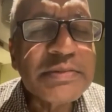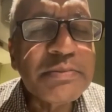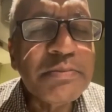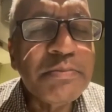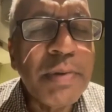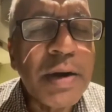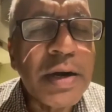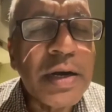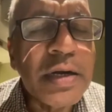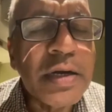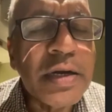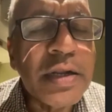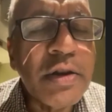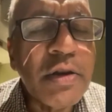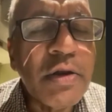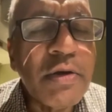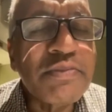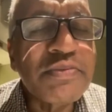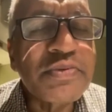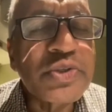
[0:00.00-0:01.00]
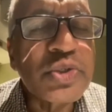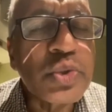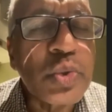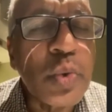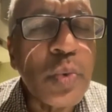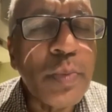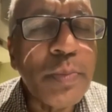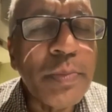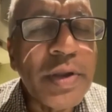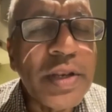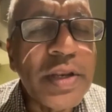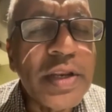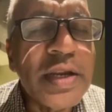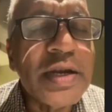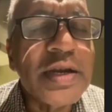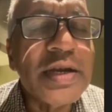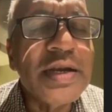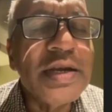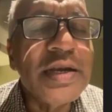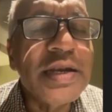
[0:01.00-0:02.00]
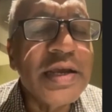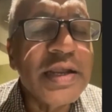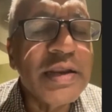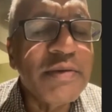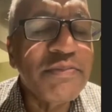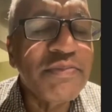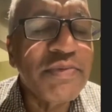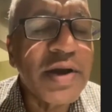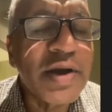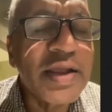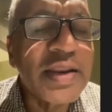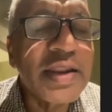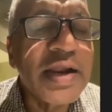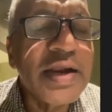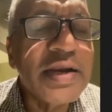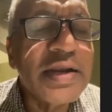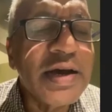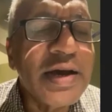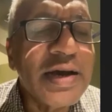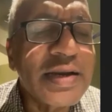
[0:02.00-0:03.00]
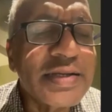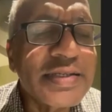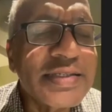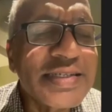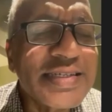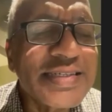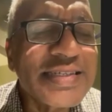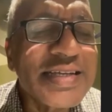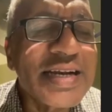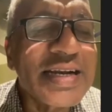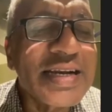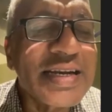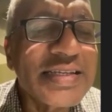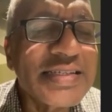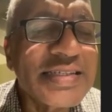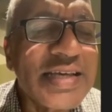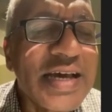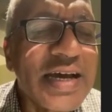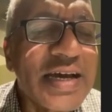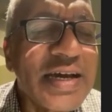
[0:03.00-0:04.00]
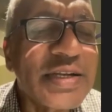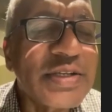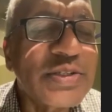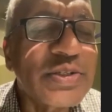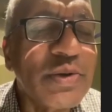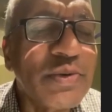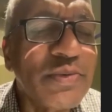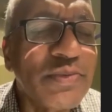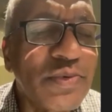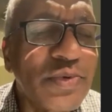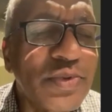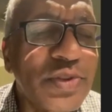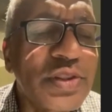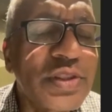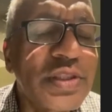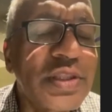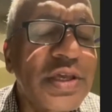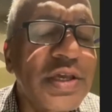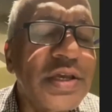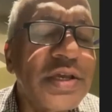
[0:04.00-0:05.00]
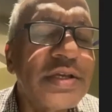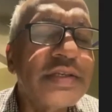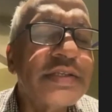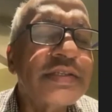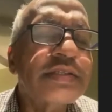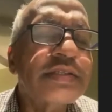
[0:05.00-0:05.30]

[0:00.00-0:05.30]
bundle of so many infinite urges and desires or vrittis